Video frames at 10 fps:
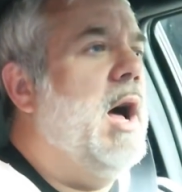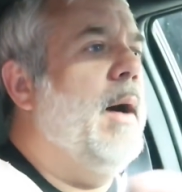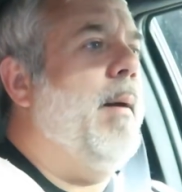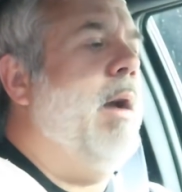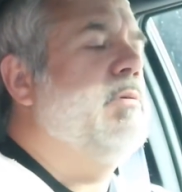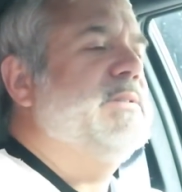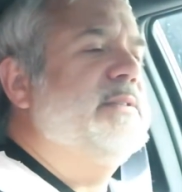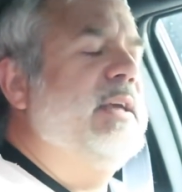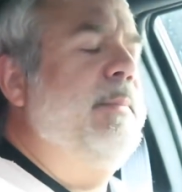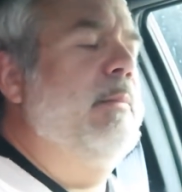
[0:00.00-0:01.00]
Um, I
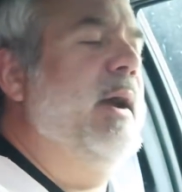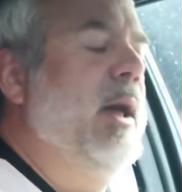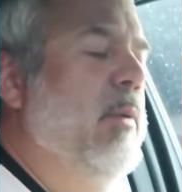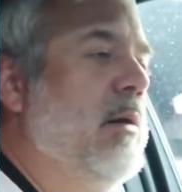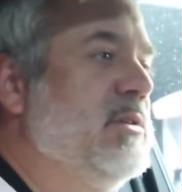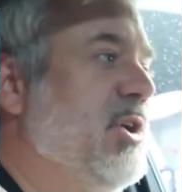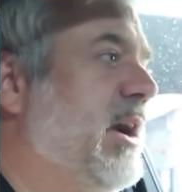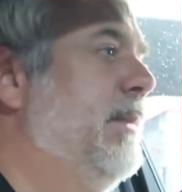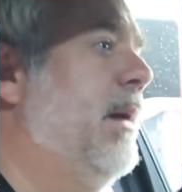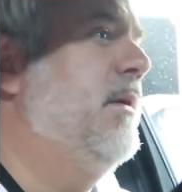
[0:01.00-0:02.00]
was keeping in my head what I was
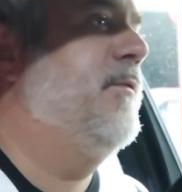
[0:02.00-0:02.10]
talking about